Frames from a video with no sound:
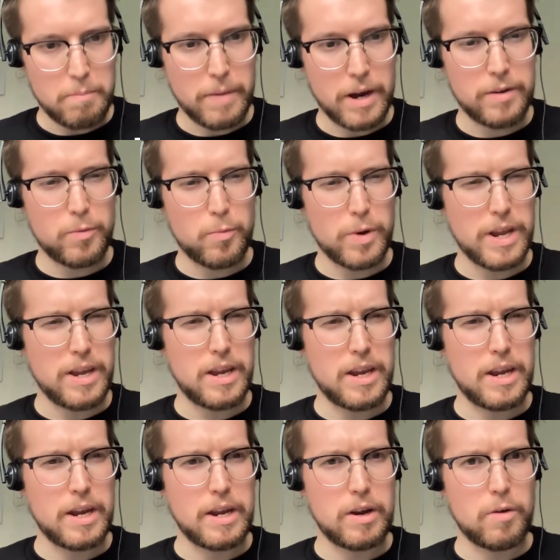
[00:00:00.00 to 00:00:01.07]
but
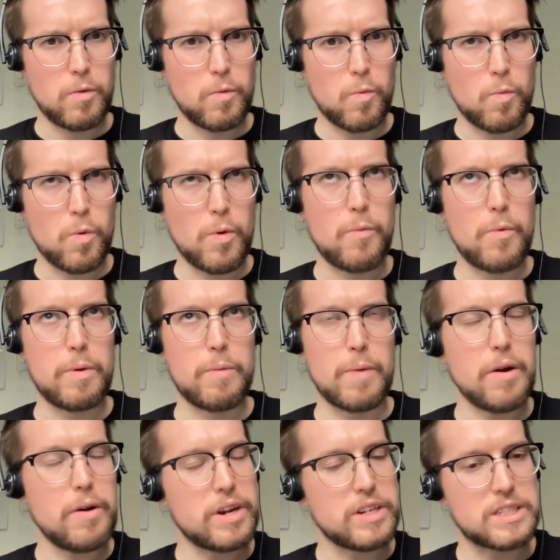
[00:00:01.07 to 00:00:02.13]
we we
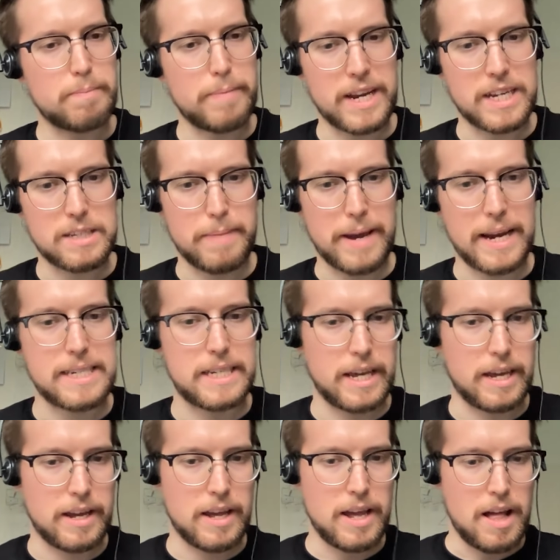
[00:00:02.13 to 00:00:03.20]
weren't
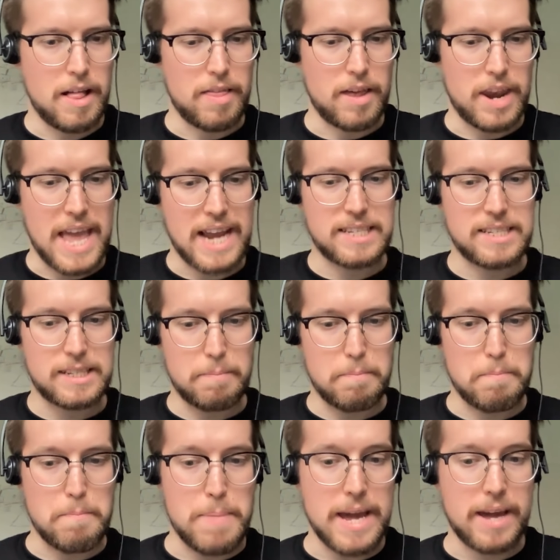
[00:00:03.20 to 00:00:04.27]
expecting the next
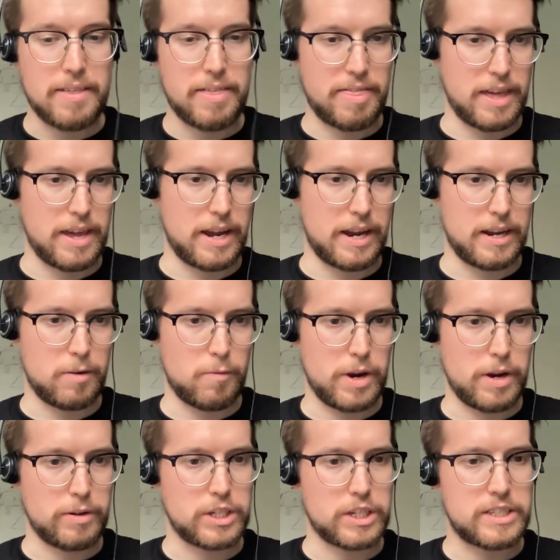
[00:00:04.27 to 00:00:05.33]
big thing.
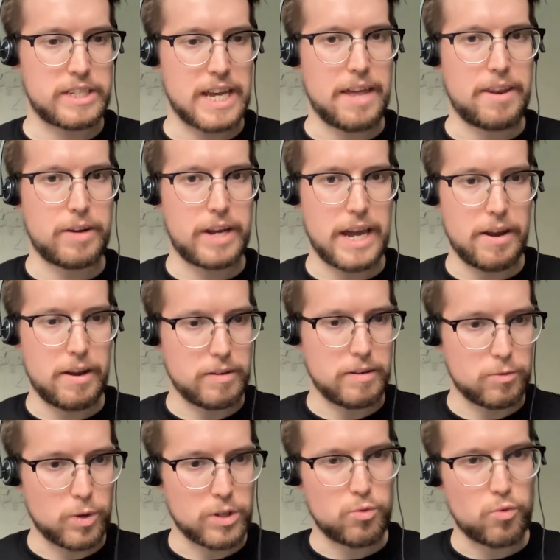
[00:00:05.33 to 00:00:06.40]
We just had okay,
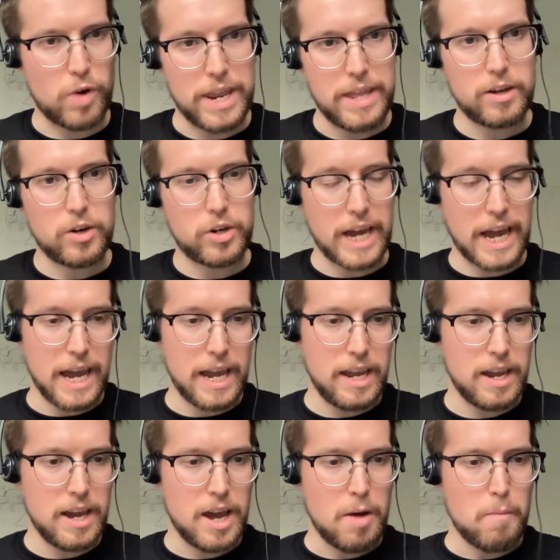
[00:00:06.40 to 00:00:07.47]
it was running
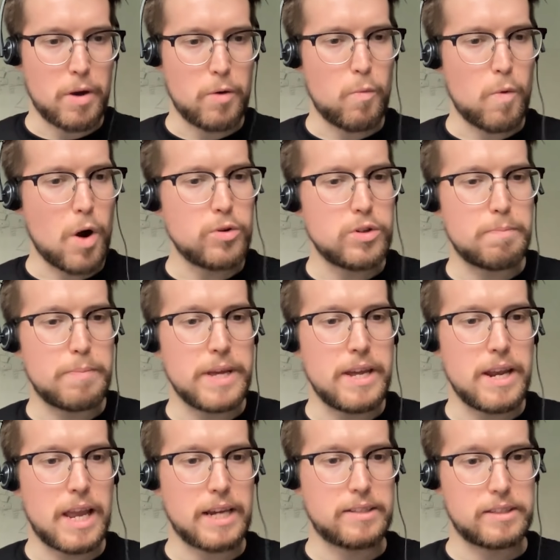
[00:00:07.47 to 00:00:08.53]
okay, but it won't
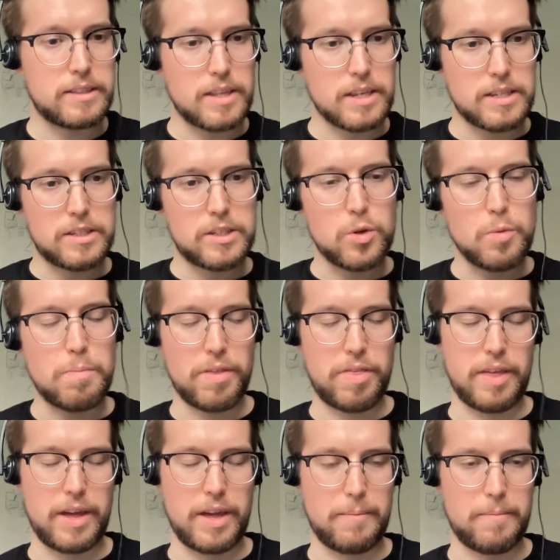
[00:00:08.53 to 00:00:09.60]
be like this super
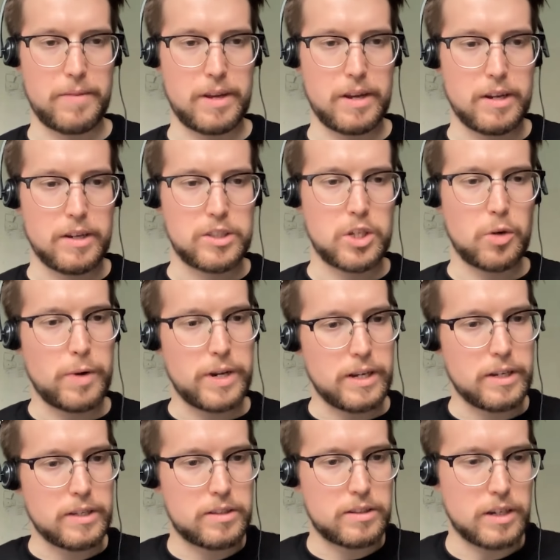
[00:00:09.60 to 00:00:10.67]
thing. So
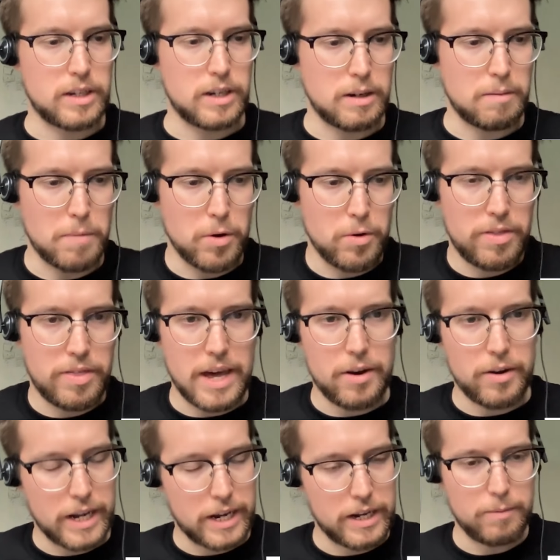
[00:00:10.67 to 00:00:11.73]
we uh, both
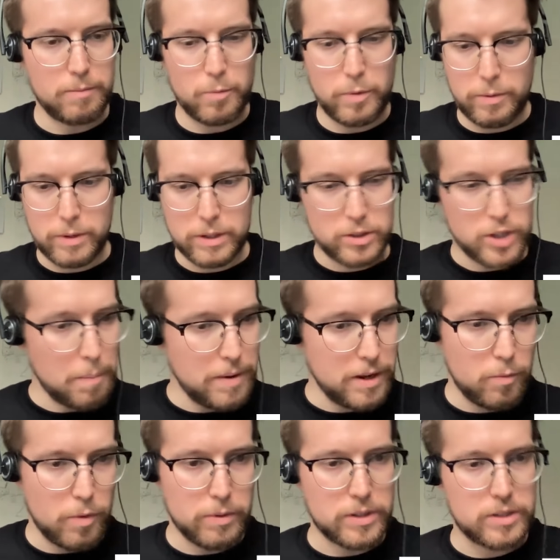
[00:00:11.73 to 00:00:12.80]
said, okay, okay, we will stop
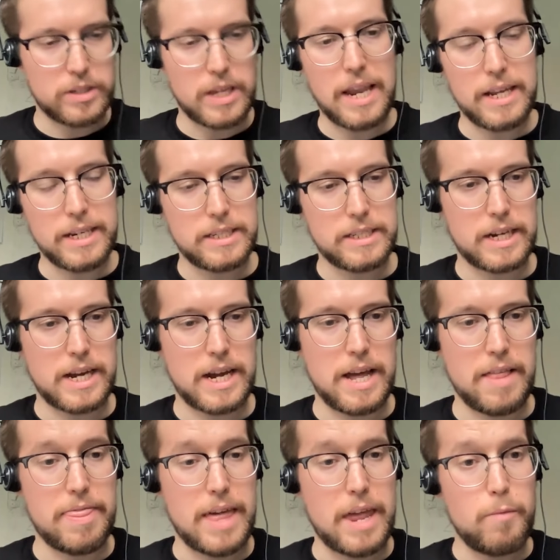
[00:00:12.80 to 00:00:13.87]
it, we will sell it,
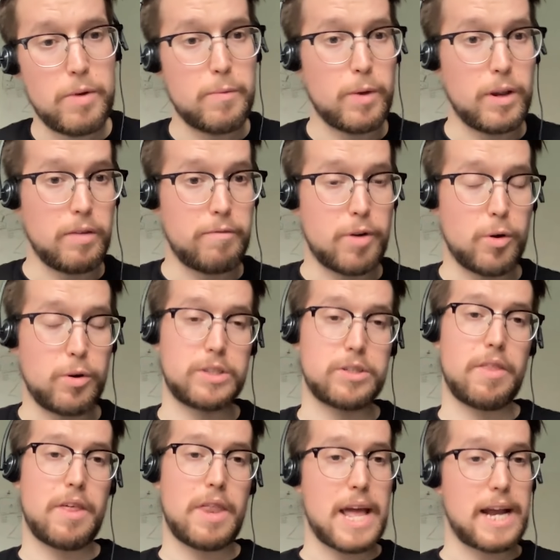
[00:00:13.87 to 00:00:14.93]
and then we will focus
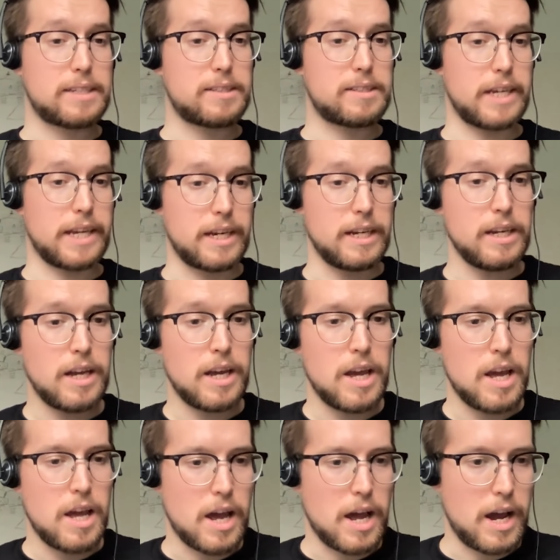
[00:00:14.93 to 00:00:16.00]
on the next thing.
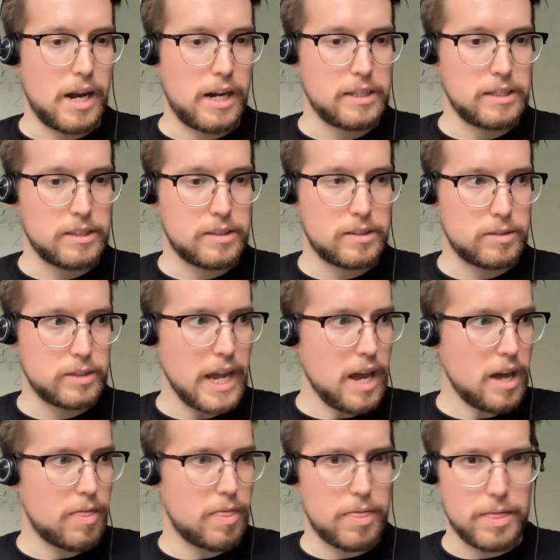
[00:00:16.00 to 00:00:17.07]
And
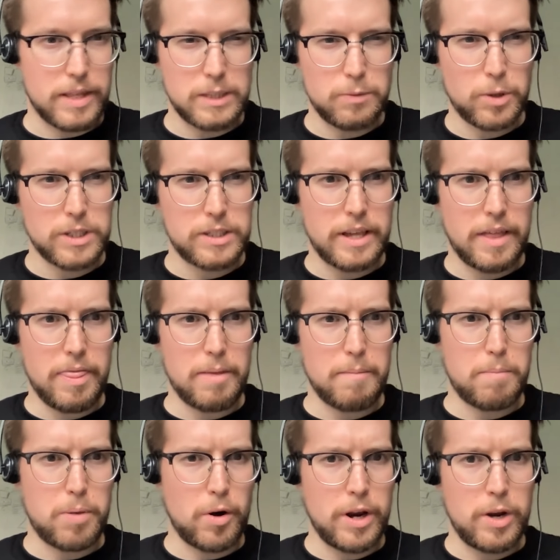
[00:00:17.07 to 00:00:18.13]
yeah, this was then the
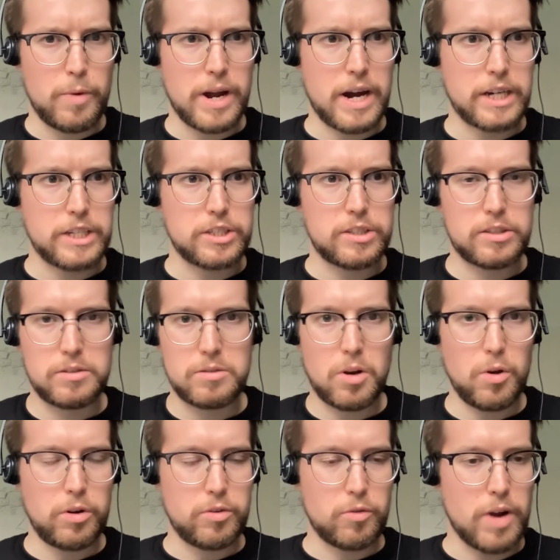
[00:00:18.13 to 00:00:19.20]
point where I just
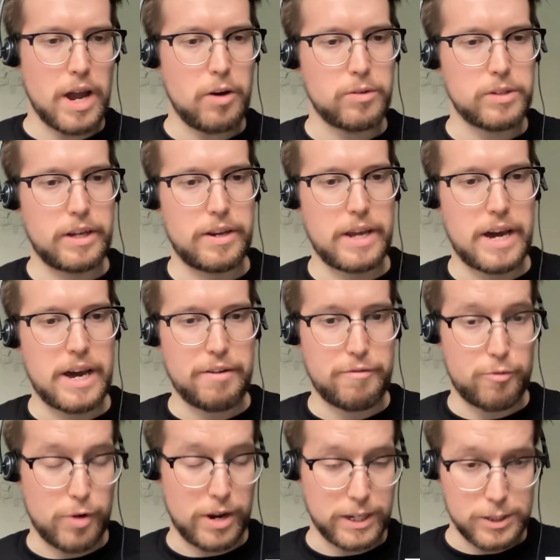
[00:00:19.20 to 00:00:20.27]
looked around and I had a
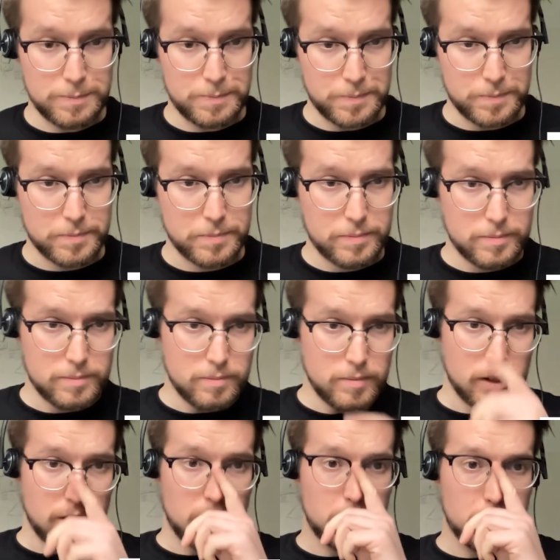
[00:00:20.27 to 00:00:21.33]
friend
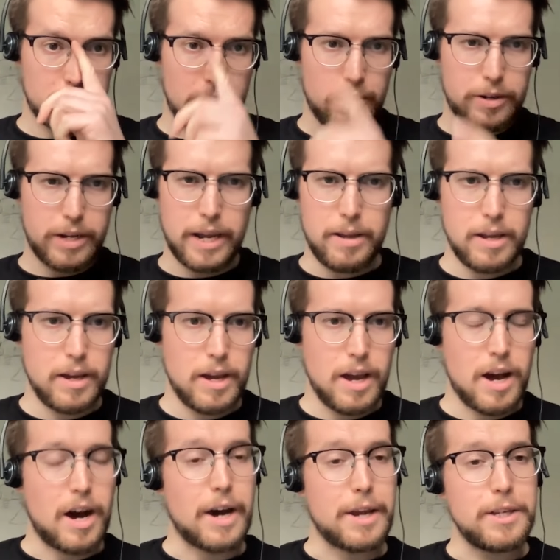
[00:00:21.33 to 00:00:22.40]
who said, okay,
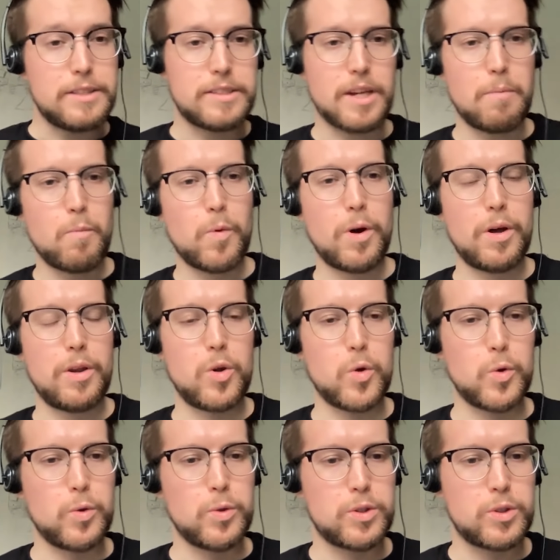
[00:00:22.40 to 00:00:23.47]
I need someone
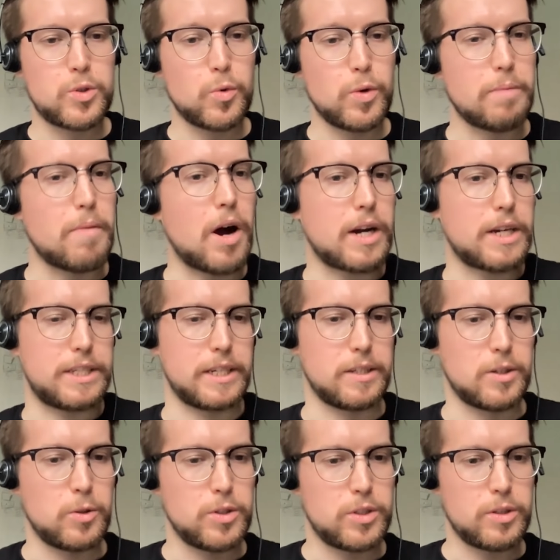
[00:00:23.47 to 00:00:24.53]
who's doing
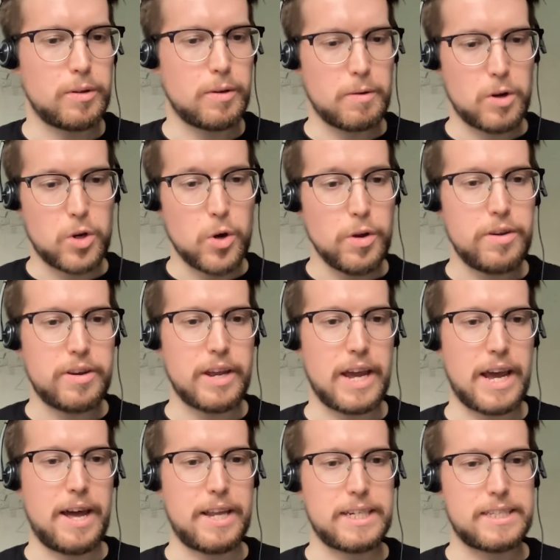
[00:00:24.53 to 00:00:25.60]
marketing, who's good
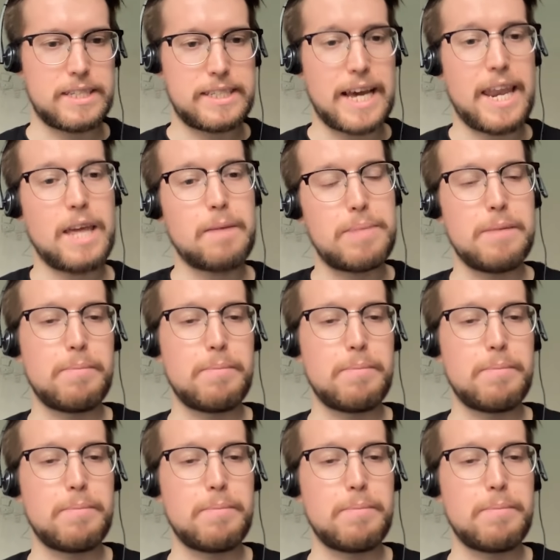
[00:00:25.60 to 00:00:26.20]
and telling